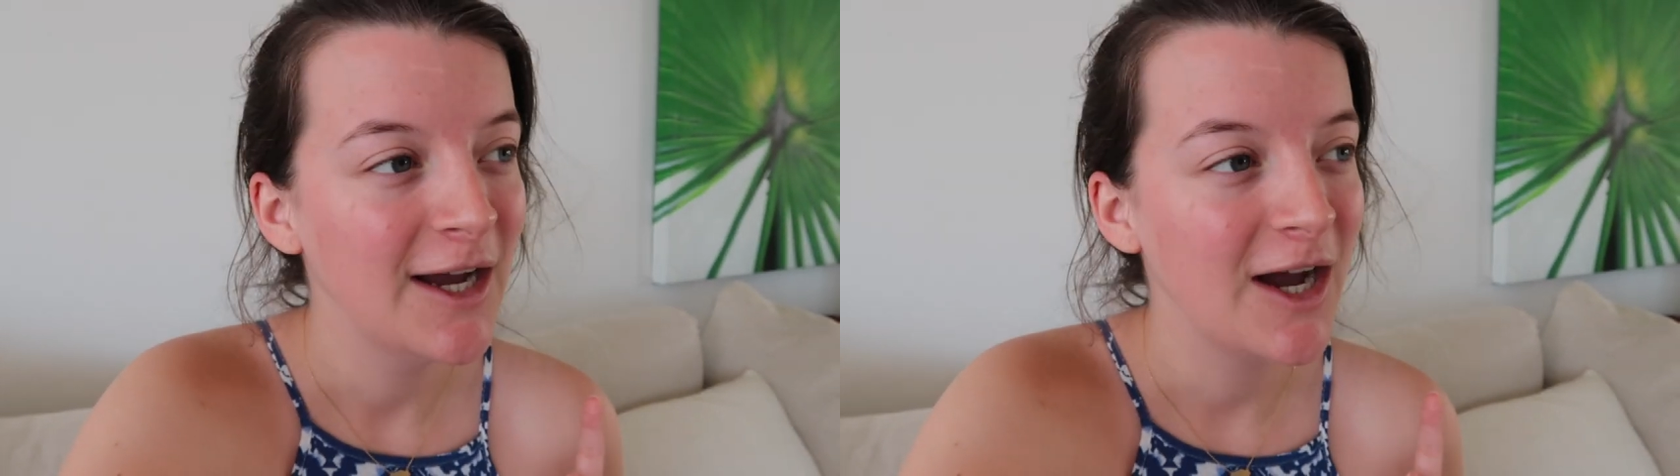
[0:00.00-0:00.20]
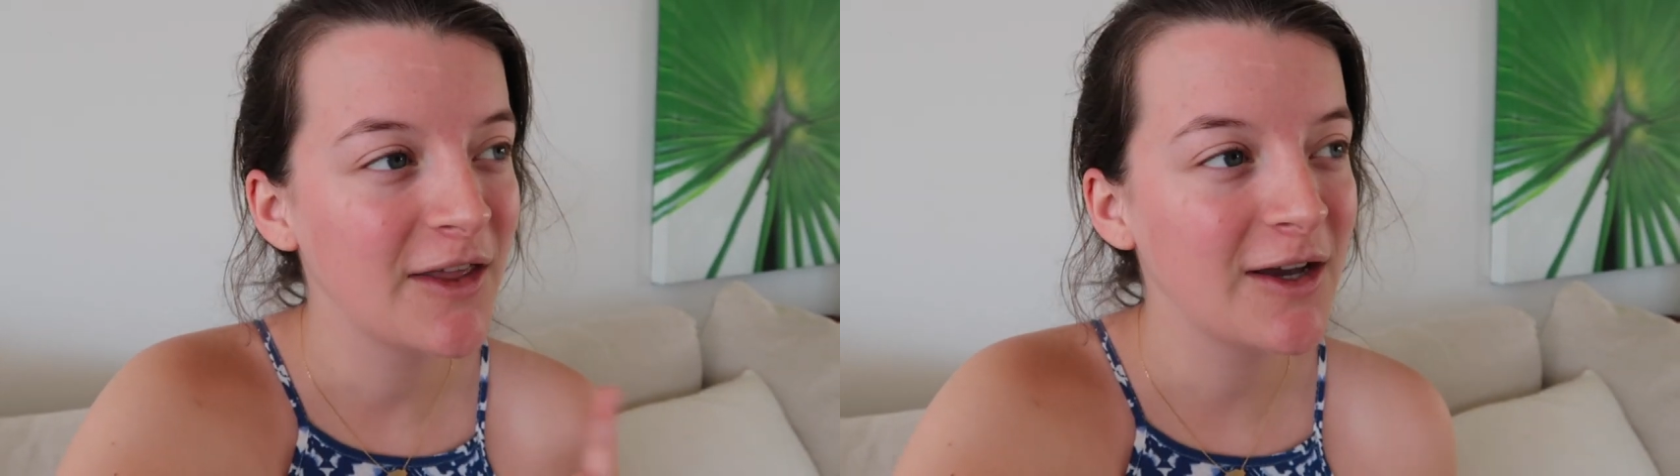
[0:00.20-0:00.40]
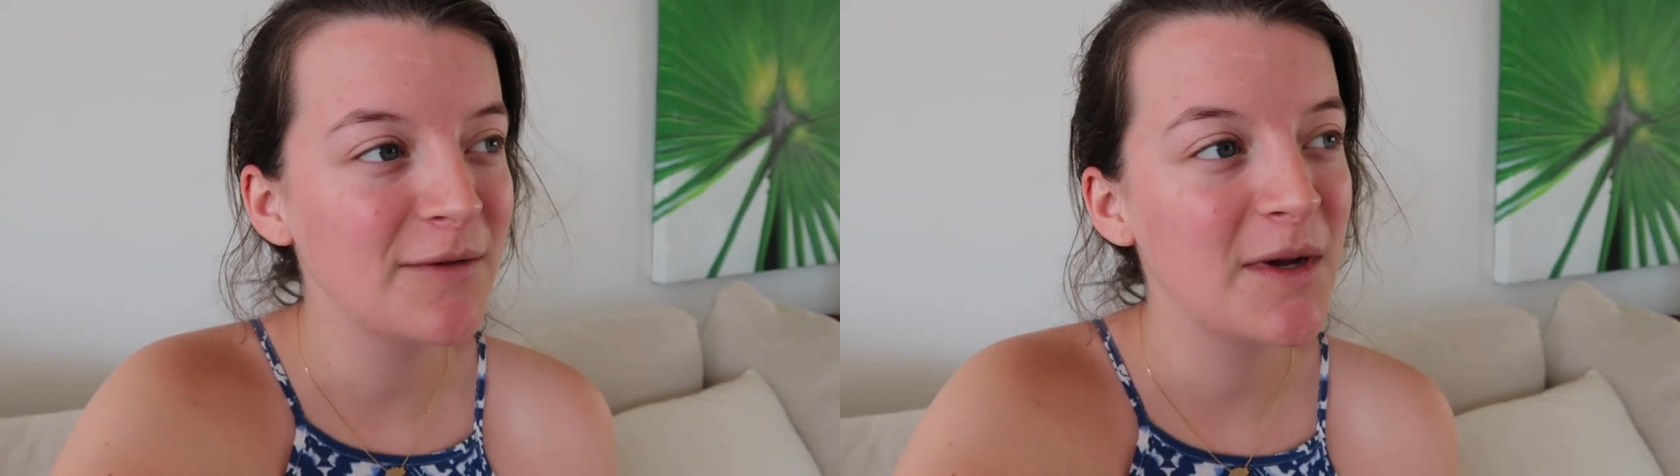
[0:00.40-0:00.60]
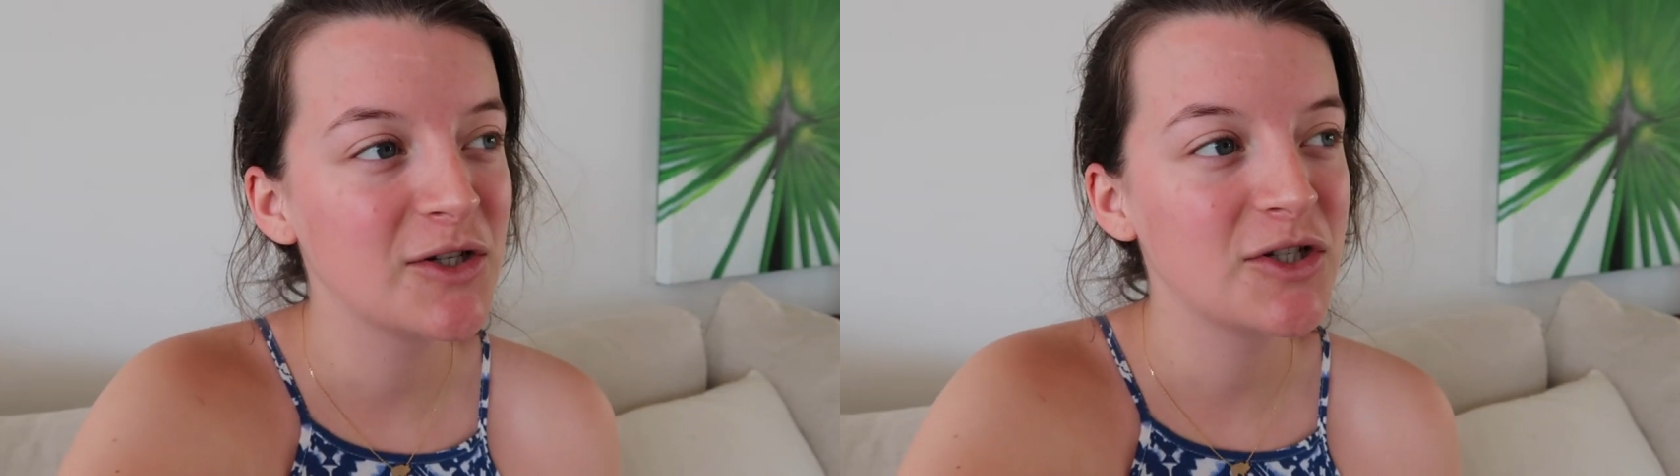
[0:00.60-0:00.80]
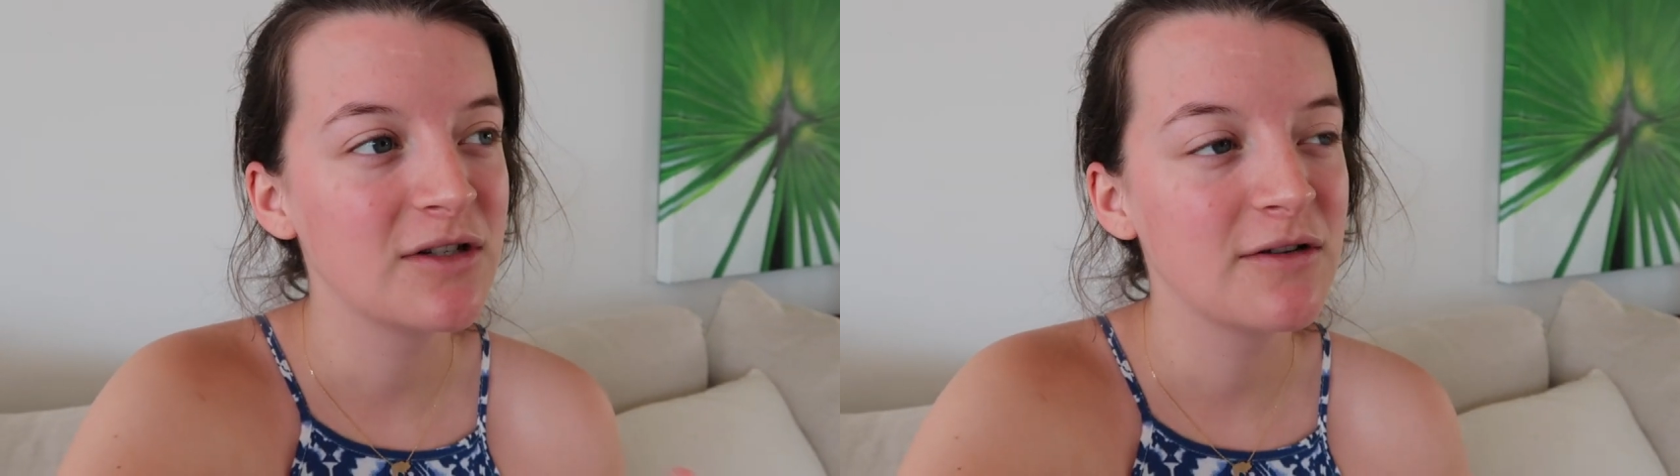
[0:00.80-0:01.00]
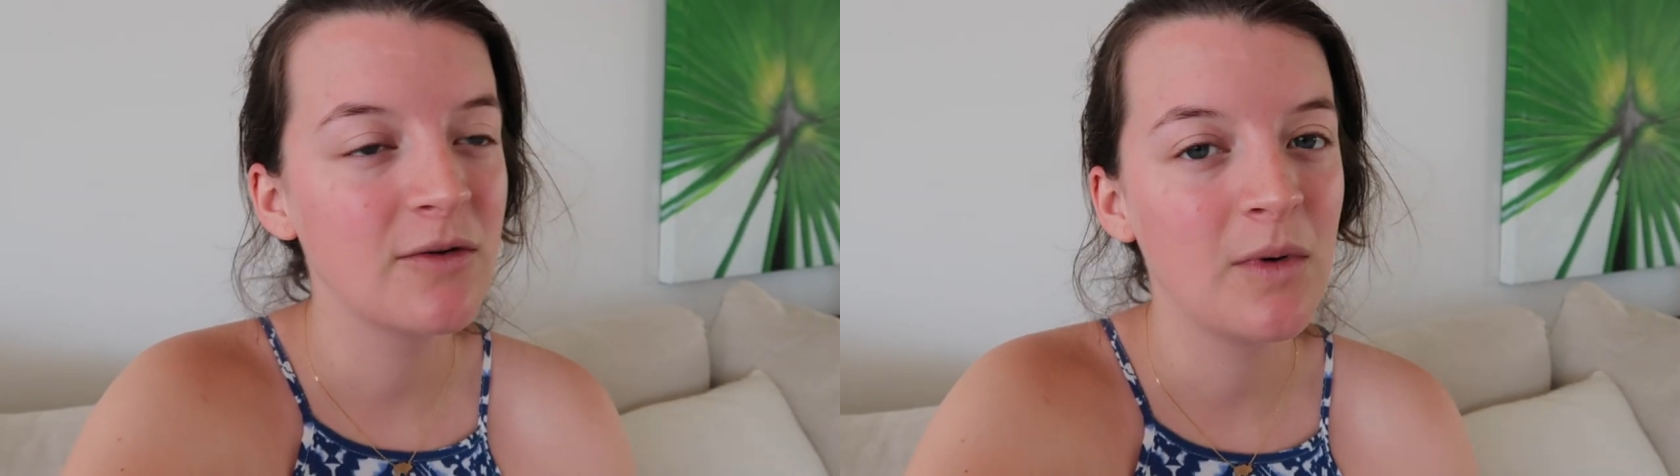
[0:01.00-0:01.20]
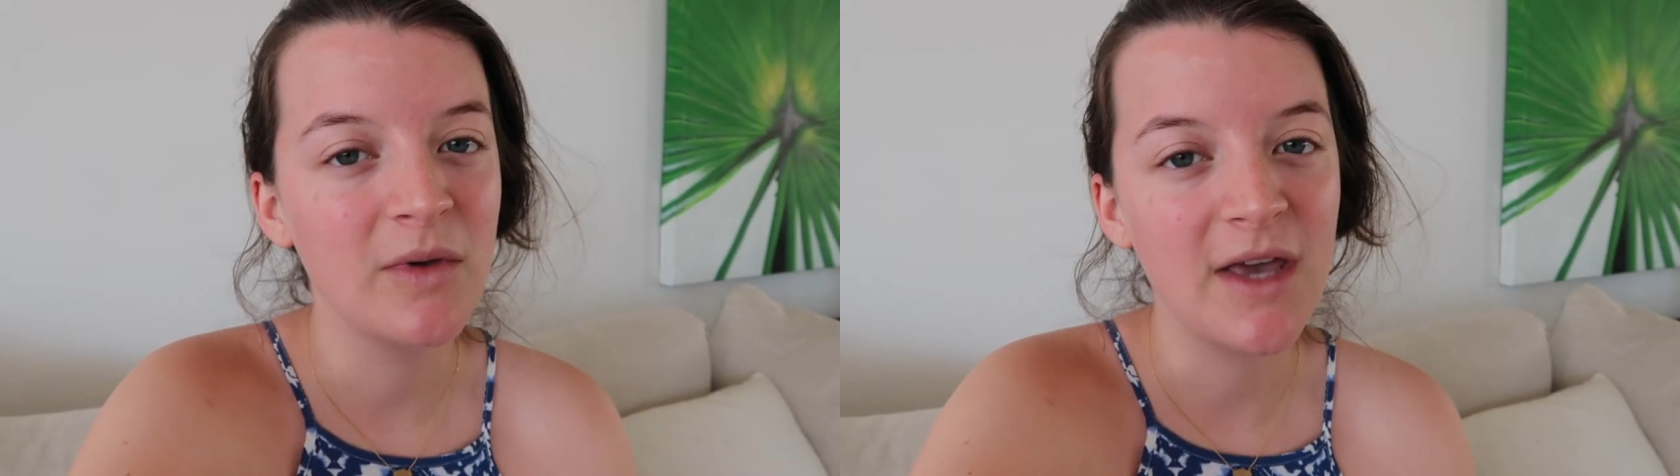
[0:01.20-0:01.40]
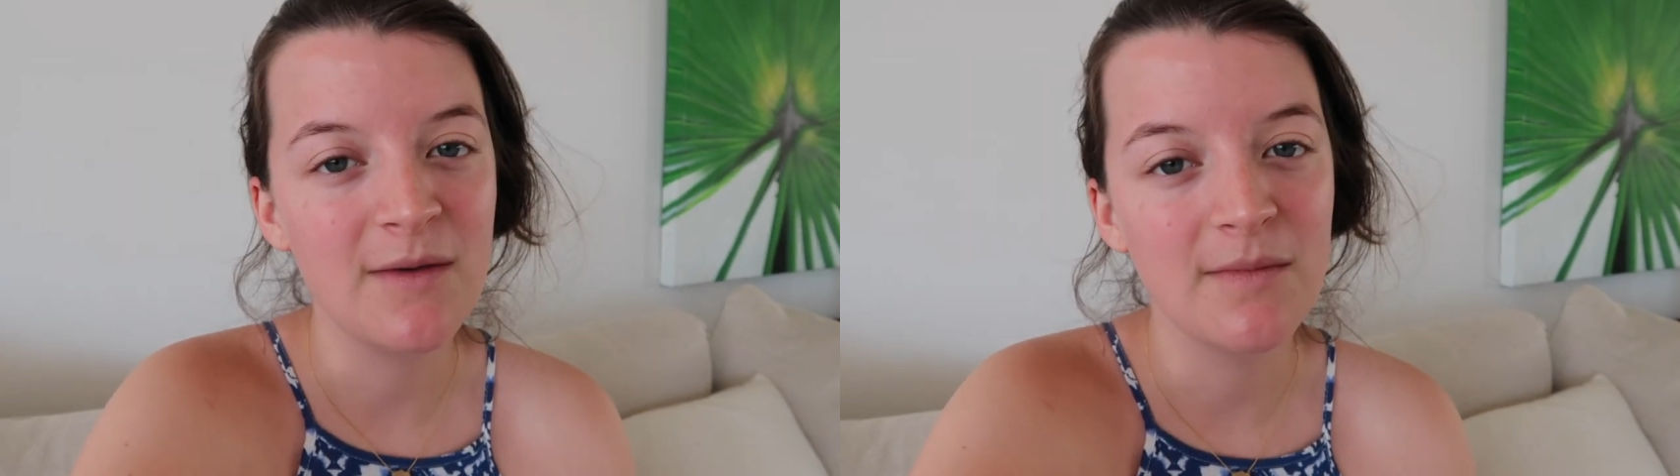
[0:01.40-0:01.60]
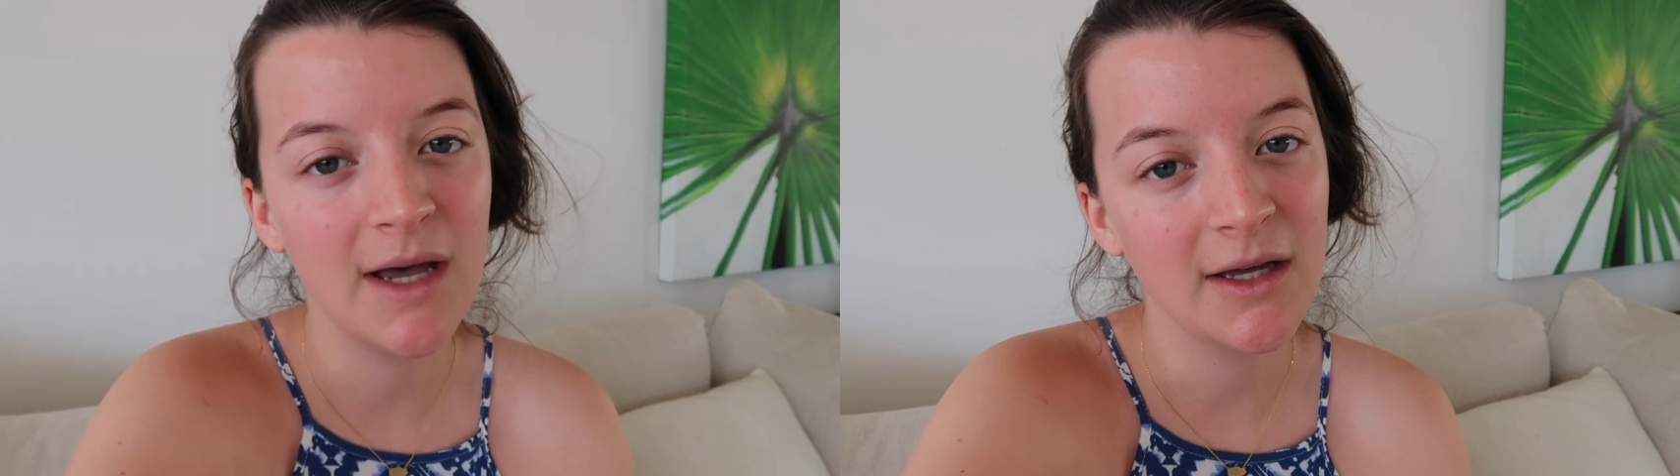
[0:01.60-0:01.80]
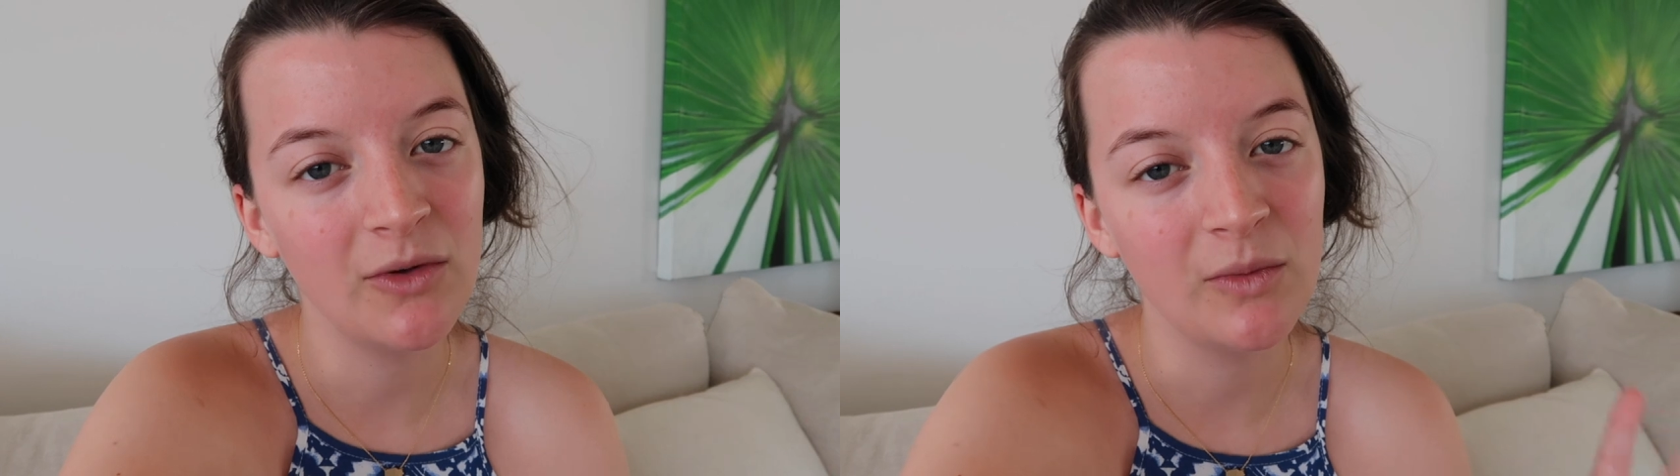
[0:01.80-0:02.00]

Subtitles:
I think I mentioned that when we came back,